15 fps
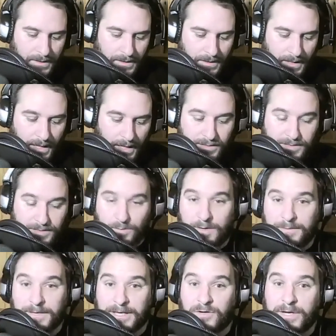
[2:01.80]
I also want to
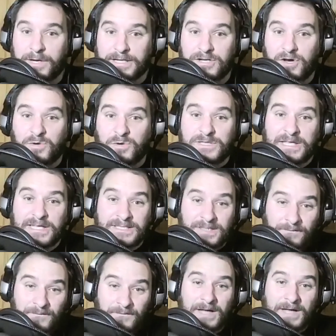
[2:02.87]
make a quick note that
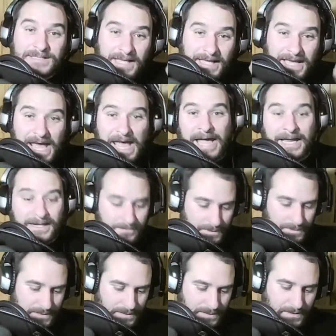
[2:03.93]
Davante
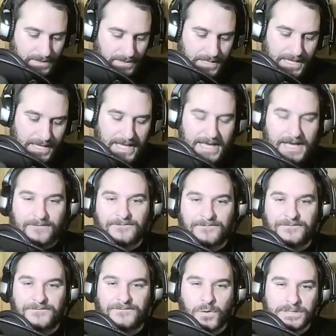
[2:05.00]
Adams had
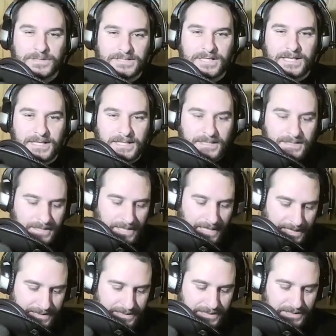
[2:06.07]
14
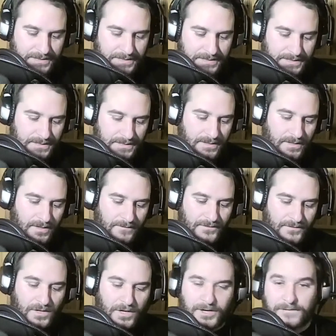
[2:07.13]
catches
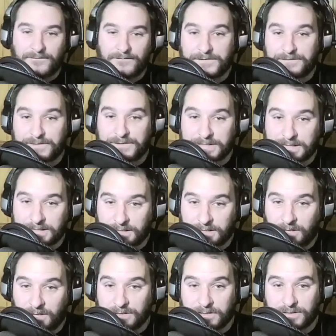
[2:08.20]
for 156
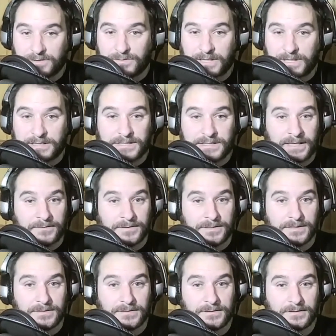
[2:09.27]
yards and 2
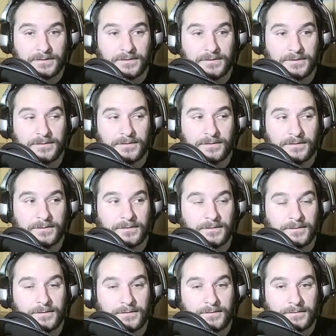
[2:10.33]
touchdowns.
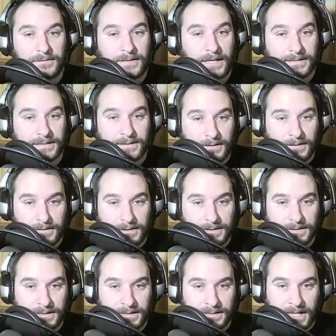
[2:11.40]
That's nothing to
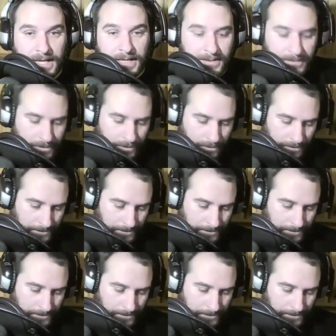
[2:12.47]
sneeze at either.